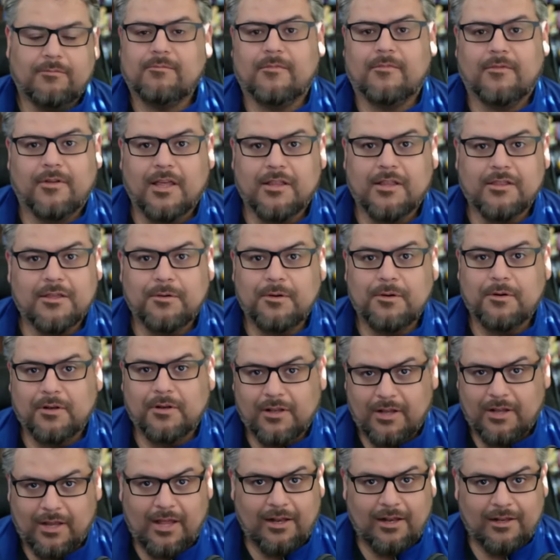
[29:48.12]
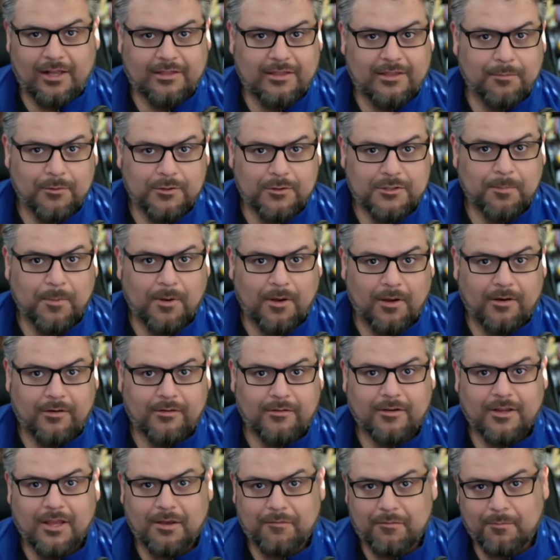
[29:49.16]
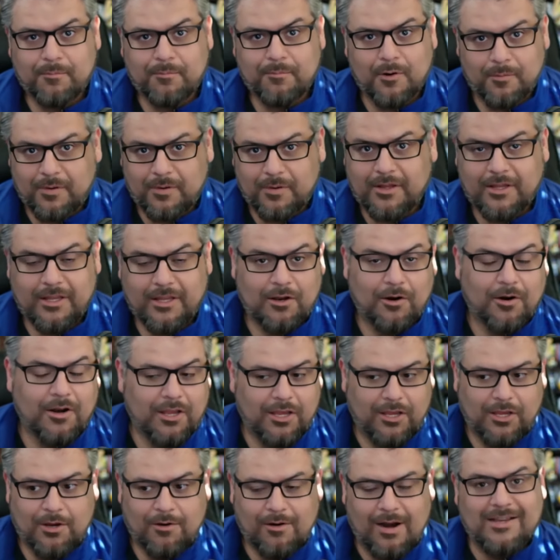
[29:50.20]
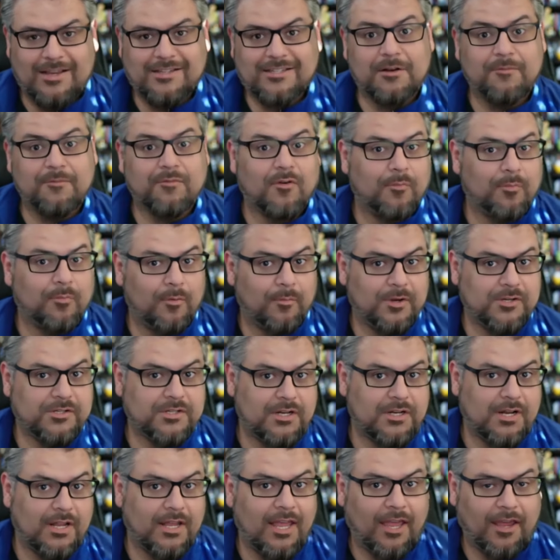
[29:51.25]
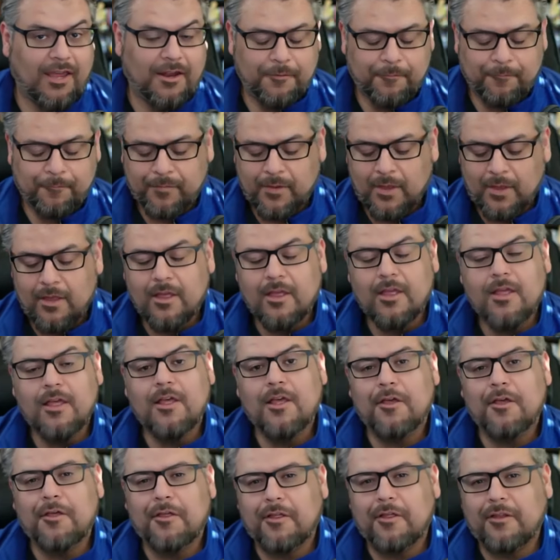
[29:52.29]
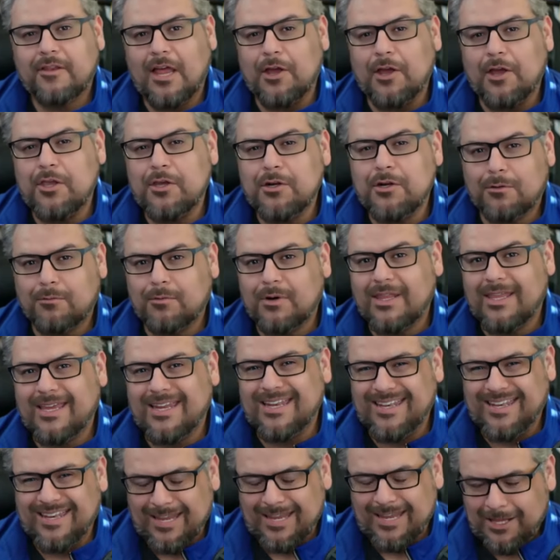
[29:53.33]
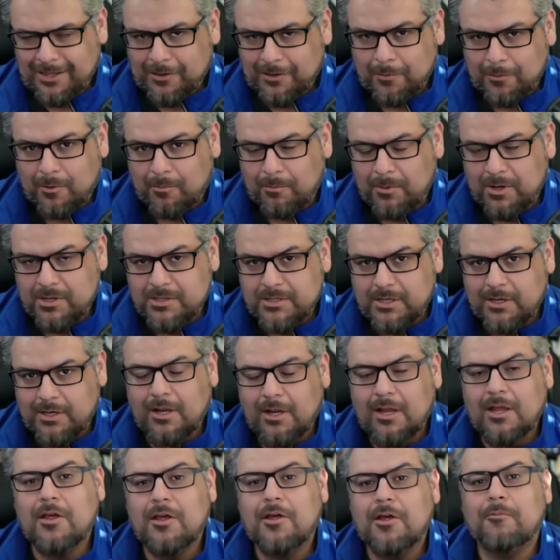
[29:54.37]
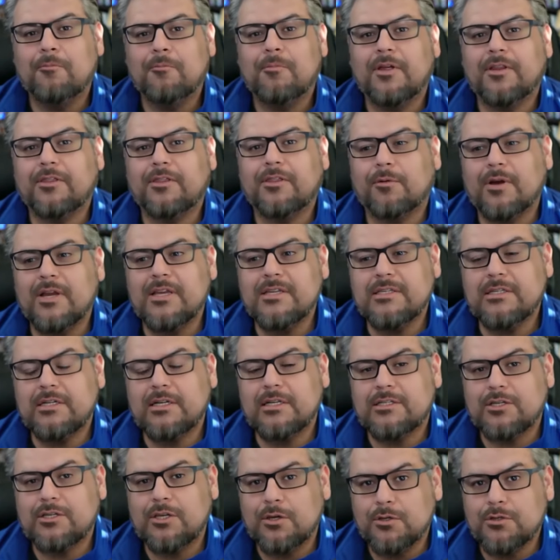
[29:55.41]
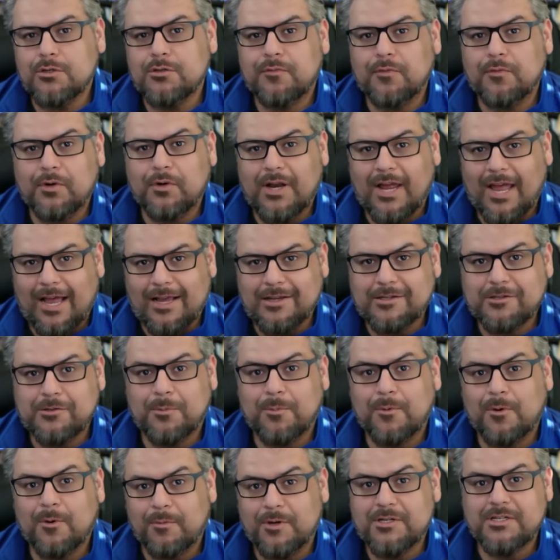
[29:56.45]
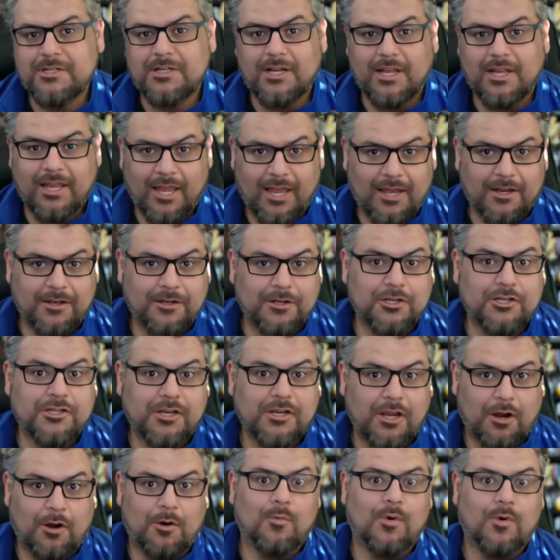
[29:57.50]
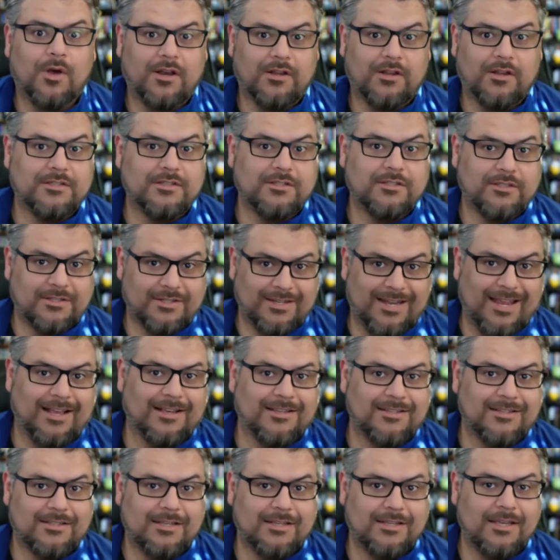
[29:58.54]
let them respond, give them you're asking for permission again. Now, you don't really need their permission, but the reason it's useful to ask their permission again to share what is next